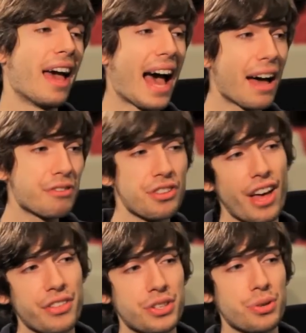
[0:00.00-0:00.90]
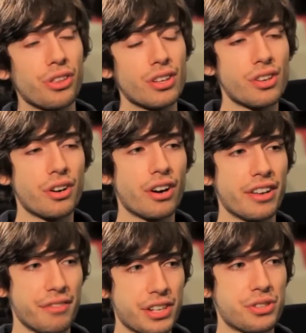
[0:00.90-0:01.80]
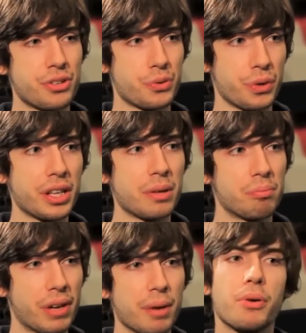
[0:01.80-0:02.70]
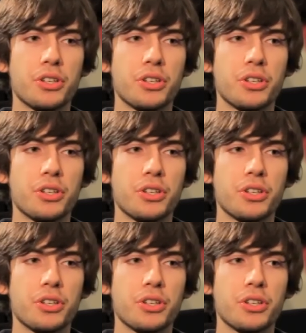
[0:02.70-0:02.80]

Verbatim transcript: After that, the two things that our investors really kind of